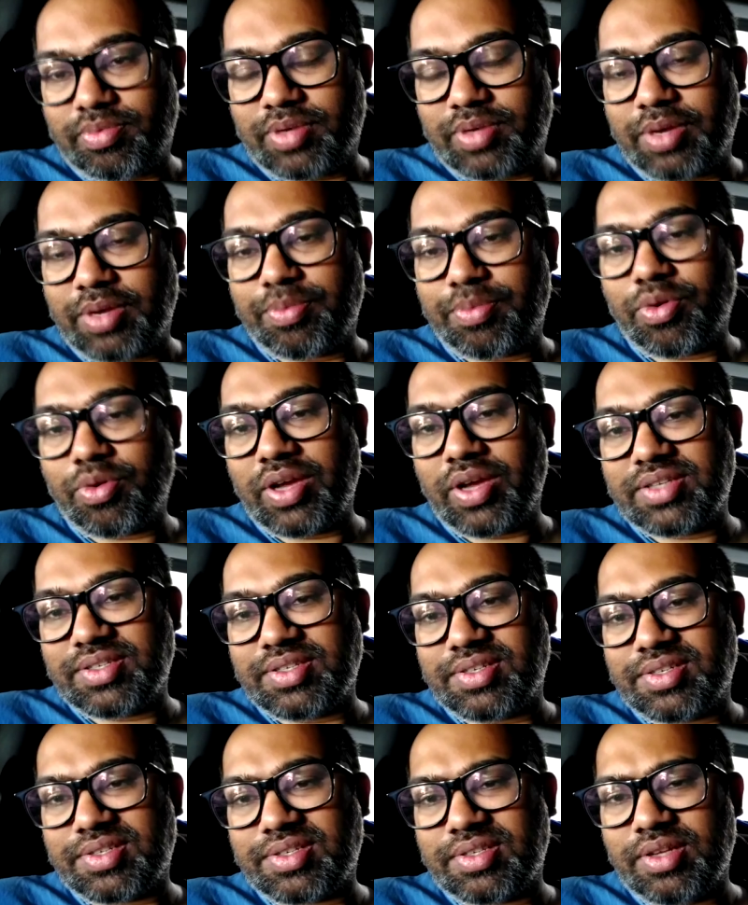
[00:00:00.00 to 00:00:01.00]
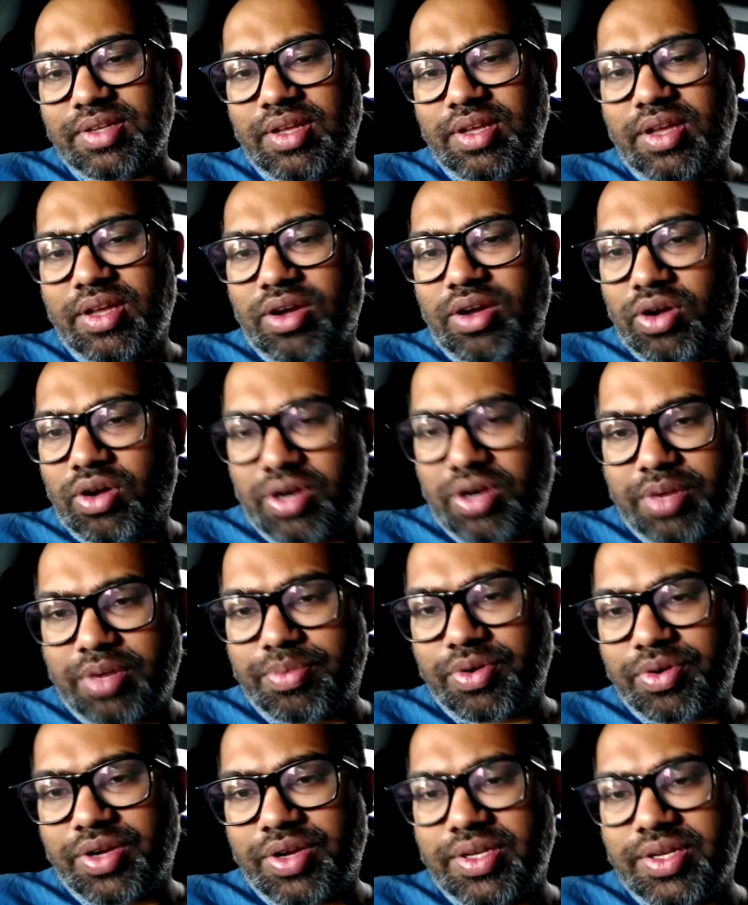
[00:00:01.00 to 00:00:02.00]
crypto assets or
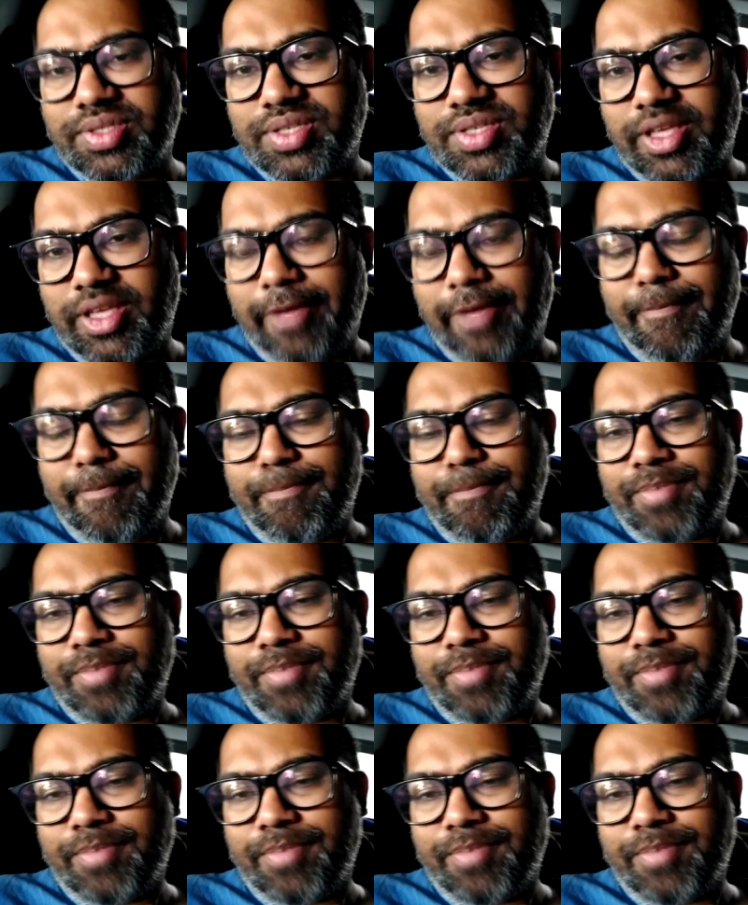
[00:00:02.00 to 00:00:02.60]
cryptocurrency,